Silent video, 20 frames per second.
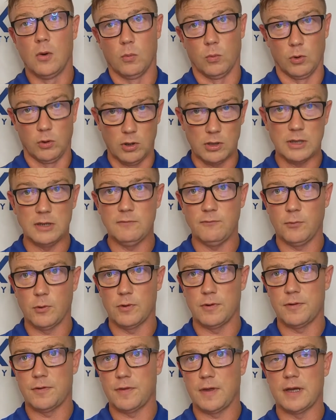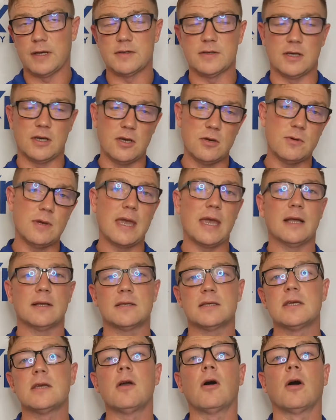We're looking for the things that you can't
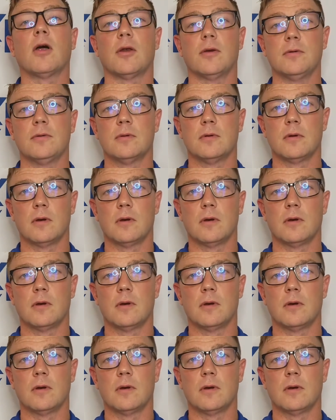see on